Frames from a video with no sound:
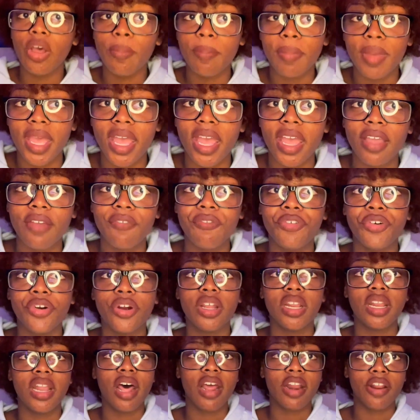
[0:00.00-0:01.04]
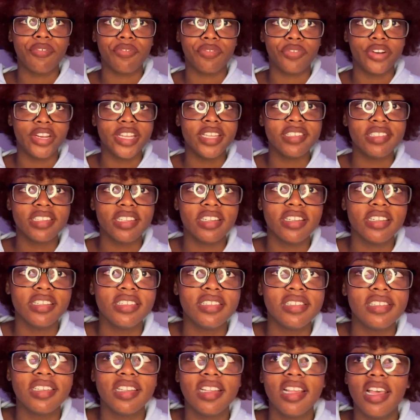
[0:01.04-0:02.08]
back for a lot of
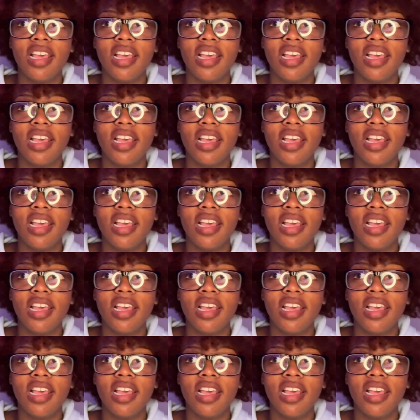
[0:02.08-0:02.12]
reasons.